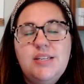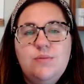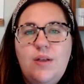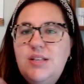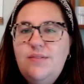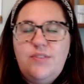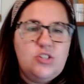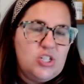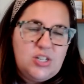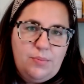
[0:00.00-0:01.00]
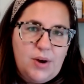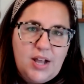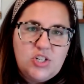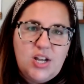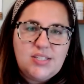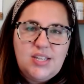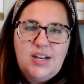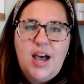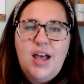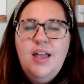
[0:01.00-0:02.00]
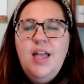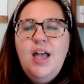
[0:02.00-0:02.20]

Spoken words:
as well as if it's just a project and not